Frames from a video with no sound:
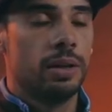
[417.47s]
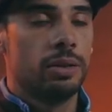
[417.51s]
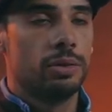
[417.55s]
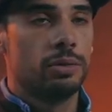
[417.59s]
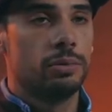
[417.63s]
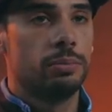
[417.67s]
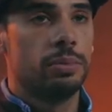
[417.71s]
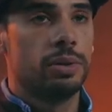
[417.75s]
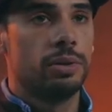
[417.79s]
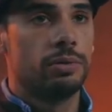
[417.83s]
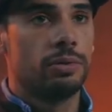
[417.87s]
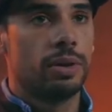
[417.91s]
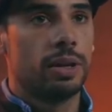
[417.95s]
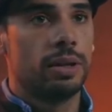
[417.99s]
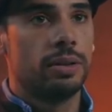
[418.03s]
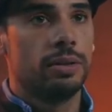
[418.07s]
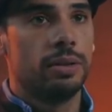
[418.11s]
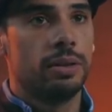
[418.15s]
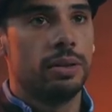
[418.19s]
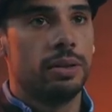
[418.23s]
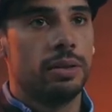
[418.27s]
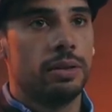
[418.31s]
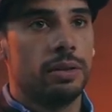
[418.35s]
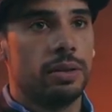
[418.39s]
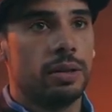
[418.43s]
to be
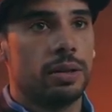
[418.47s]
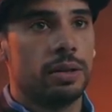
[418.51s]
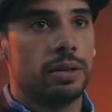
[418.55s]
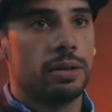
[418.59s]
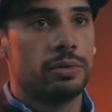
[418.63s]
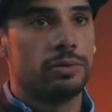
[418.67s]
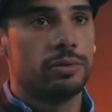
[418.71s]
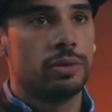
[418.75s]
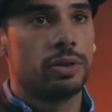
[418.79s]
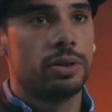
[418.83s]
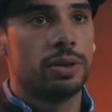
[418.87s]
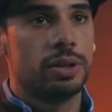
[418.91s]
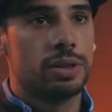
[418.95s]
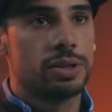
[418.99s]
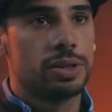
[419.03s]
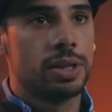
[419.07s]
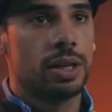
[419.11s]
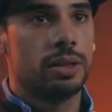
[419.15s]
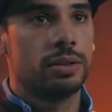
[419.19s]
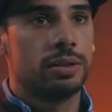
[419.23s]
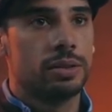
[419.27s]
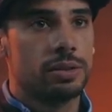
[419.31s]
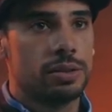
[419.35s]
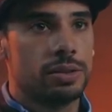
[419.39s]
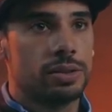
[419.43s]
ready for the
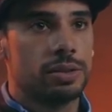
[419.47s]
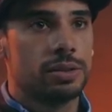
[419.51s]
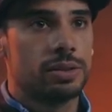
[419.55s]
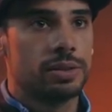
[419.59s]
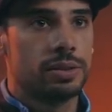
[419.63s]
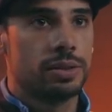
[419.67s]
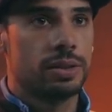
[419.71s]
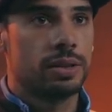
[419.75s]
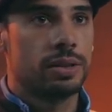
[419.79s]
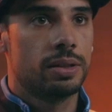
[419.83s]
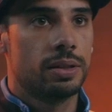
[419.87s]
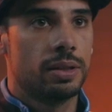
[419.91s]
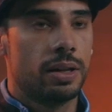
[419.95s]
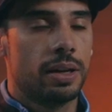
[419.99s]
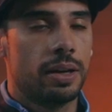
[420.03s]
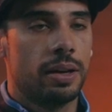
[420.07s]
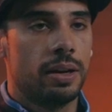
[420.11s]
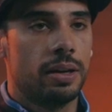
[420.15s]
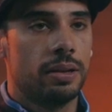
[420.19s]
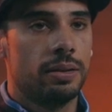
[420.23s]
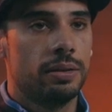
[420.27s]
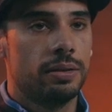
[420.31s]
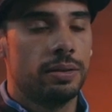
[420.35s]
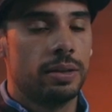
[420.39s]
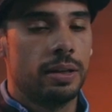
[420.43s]
challenges
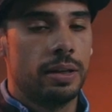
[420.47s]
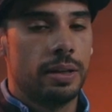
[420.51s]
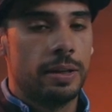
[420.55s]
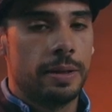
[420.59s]
ahead.